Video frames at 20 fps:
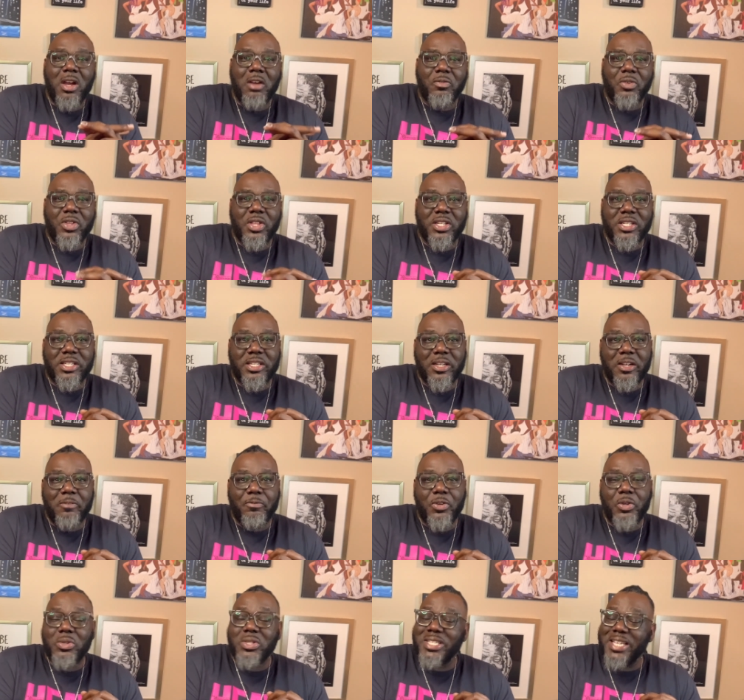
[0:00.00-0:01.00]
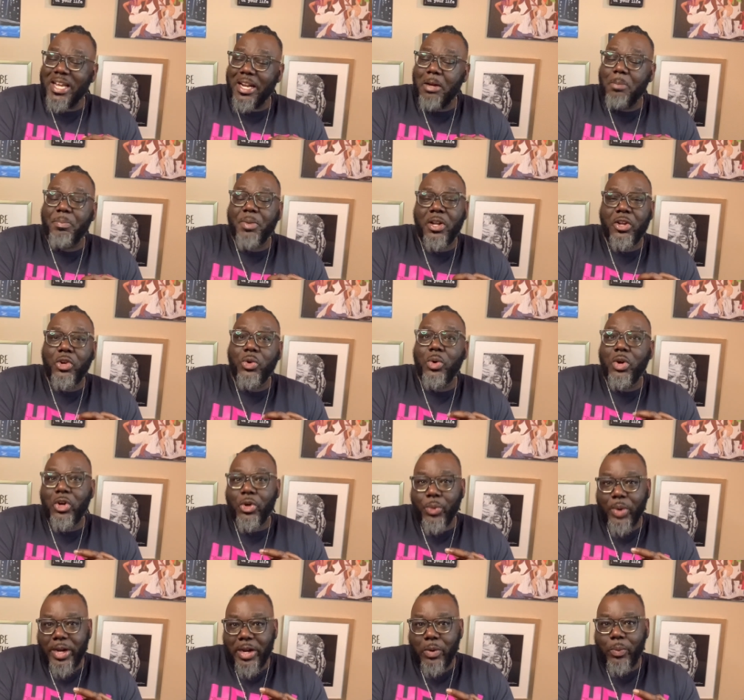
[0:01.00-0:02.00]
For the stuff you set up and you
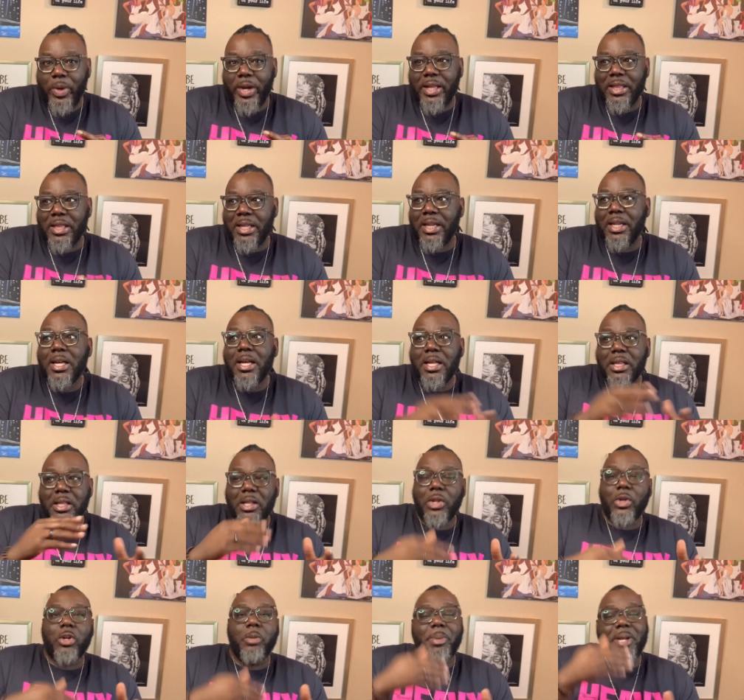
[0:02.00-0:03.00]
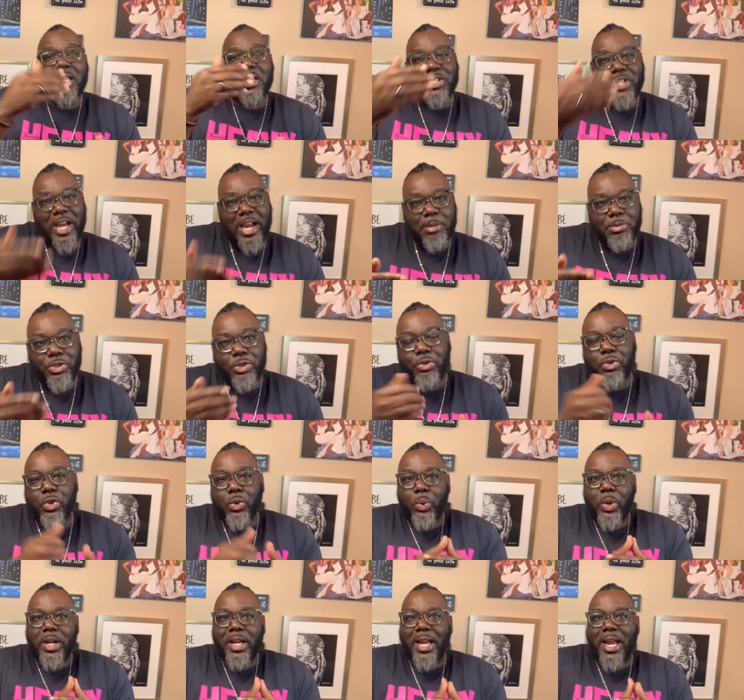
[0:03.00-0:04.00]
agree with and the little bitty jabs you
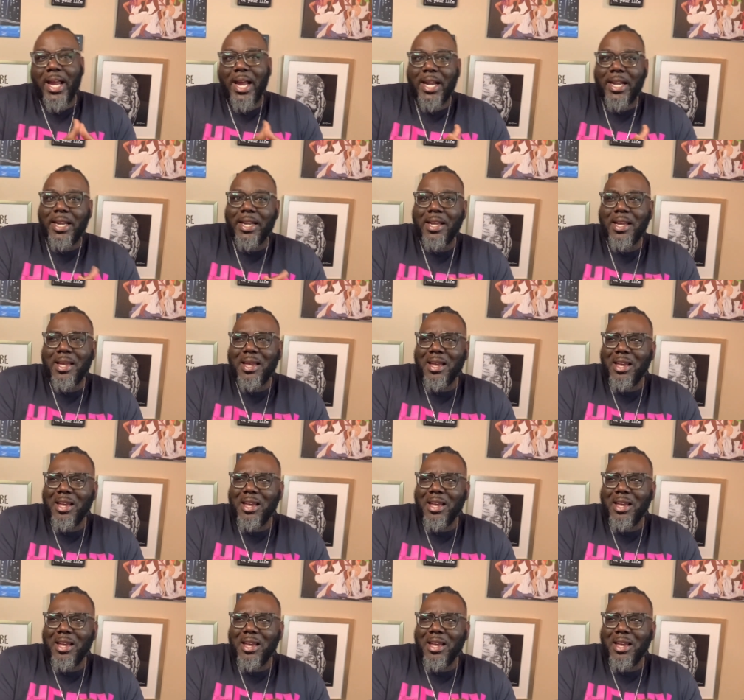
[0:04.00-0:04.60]
threw at Candy,